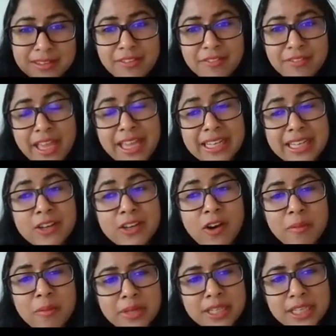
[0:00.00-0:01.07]
Recommend to
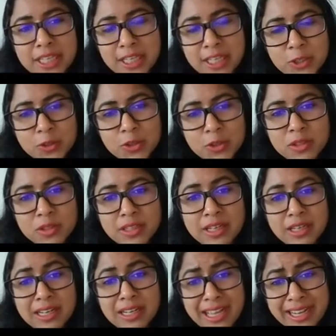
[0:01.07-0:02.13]
save any
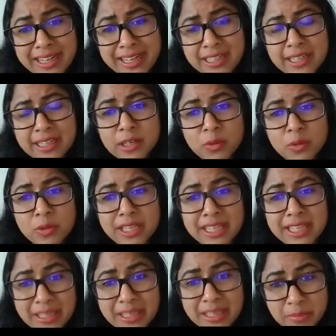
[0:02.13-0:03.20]
communications with the
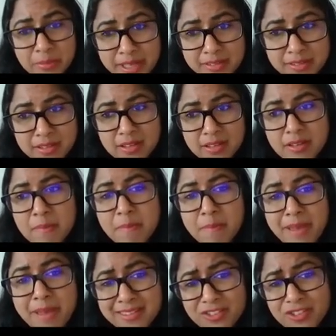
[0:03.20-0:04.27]
client, including
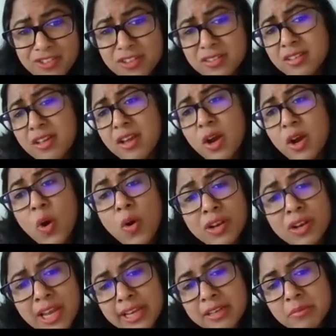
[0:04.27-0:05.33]
emails,
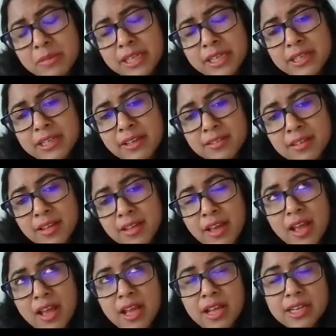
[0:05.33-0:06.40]
messages, online
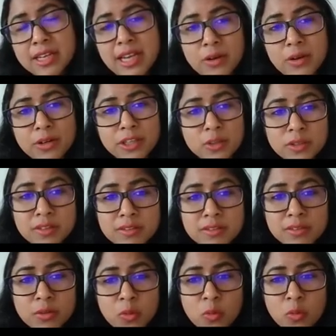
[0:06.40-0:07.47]
meetings,
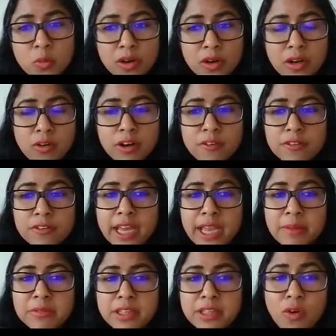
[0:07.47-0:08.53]
nowadays with the zoom
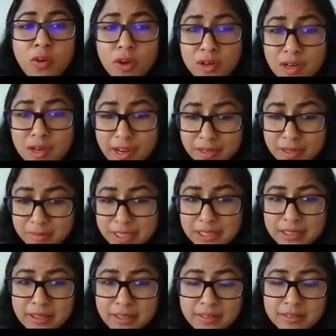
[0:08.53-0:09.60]
world a lot of time there are
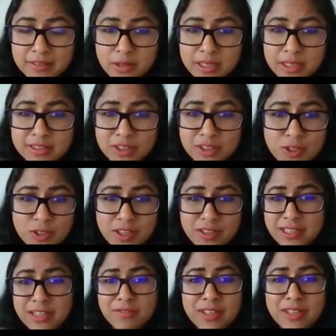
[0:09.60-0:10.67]
online meetings so i
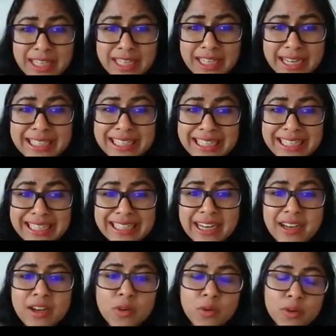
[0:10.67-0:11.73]
suggest that we take
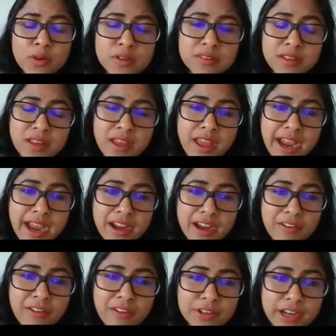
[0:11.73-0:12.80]
detailed notes and
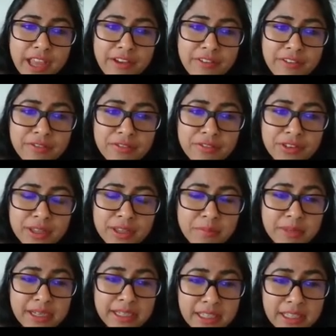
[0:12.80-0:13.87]
after every
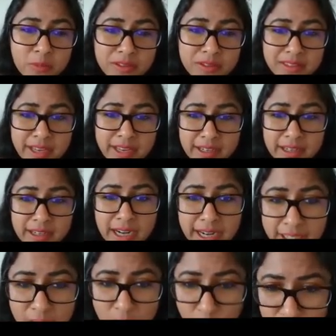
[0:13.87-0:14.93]
meeting we send
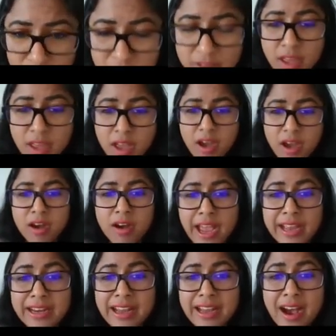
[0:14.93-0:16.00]
client notes uh,
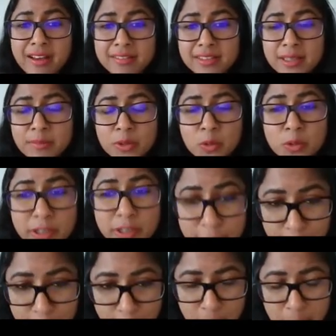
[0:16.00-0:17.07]
and ask them to
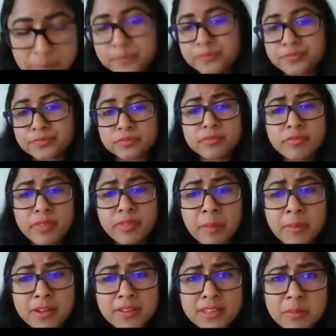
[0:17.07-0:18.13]
confirm
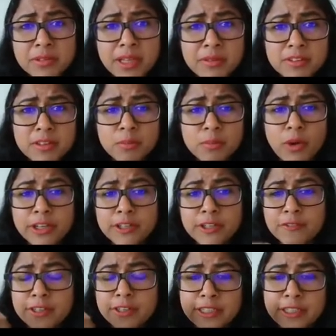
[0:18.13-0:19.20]
because sometimes it's a point
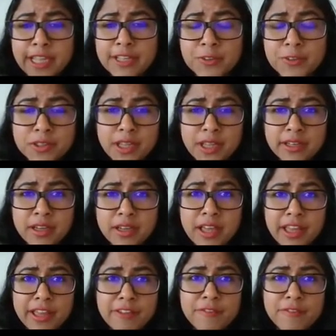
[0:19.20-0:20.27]
of contention that
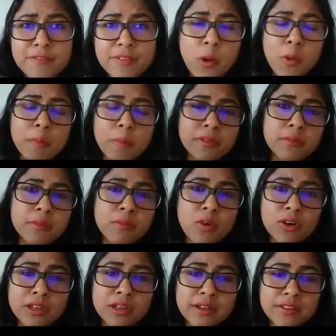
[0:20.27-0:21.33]
if we open the
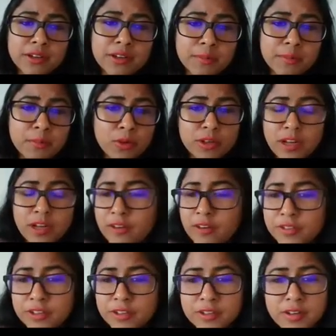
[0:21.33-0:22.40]
model and the report
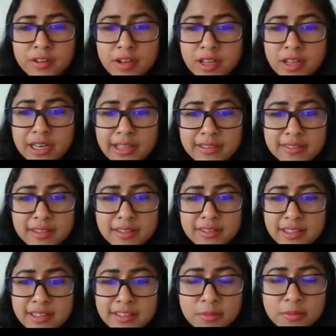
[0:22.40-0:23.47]
after let's say
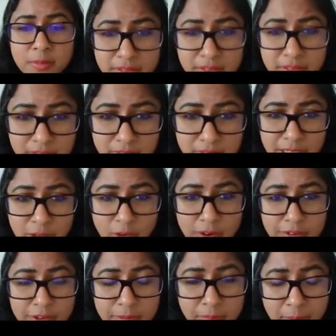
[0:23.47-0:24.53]
six months we'll
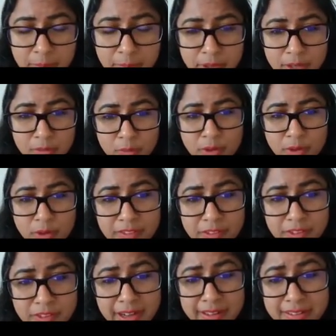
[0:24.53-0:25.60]
not remember where
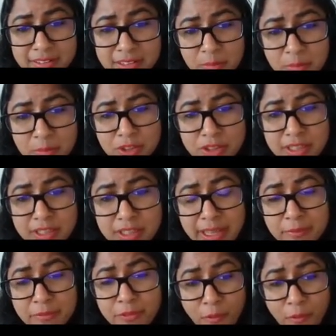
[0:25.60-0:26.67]
that assumption
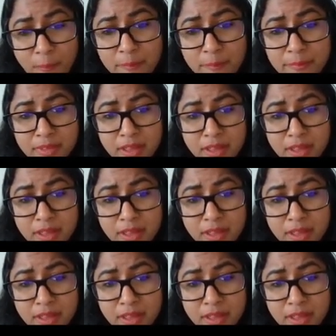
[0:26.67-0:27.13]
came from